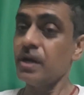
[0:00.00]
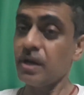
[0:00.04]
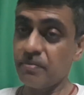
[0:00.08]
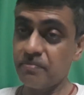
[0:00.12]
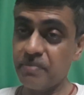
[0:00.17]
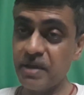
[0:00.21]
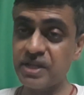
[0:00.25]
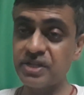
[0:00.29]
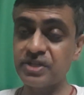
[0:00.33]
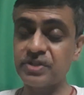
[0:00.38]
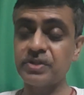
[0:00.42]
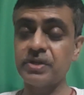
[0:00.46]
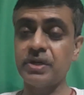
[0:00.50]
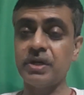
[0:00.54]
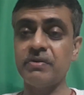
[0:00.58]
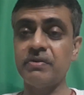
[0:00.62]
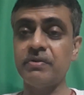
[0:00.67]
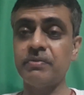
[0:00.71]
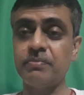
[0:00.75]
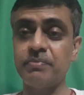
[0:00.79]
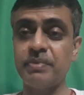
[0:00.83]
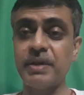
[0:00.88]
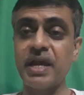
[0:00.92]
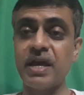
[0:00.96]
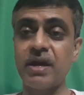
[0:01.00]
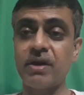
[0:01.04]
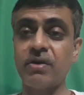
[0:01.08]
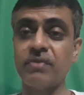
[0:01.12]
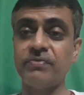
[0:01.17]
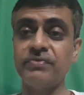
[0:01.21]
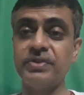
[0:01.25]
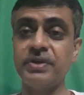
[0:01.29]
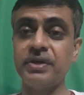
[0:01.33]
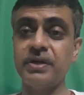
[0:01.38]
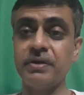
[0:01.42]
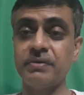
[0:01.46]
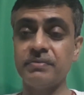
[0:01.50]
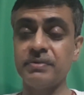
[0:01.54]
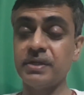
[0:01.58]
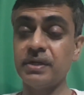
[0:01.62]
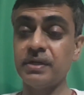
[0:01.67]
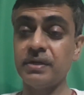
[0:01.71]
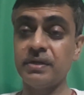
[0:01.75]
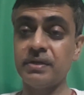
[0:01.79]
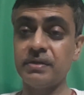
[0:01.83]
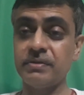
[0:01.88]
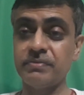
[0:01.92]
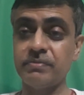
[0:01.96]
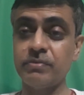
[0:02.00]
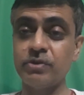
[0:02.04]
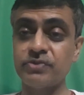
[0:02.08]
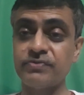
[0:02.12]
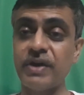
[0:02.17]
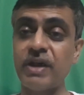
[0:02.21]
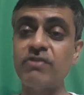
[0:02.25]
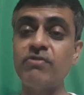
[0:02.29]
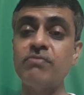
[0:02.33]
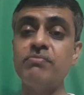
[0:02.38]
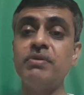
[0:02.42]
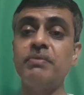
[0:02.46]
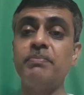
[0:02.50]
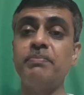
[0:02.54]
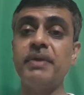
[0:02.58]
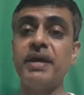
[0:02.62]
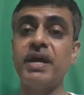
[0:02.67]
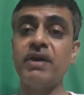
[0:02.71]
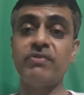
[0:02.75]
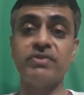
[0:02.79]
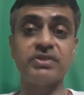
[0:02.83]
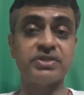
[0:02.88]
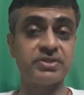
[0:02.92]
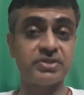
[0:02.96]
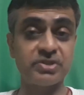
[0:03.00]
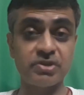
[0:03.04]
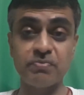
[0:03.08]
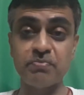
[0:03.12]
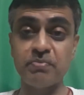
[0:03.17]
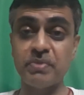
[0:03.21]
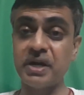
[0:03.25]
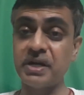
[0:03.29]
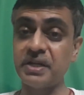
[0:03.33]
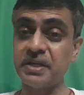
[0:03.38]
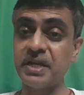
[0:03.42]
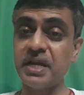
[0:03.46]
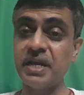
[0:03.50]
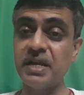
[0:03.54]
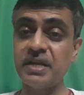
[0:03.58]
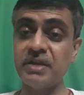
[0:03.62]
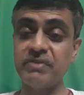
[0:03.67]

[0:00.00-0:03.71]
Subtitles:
Best player of the most valuable player was Shubman Gill.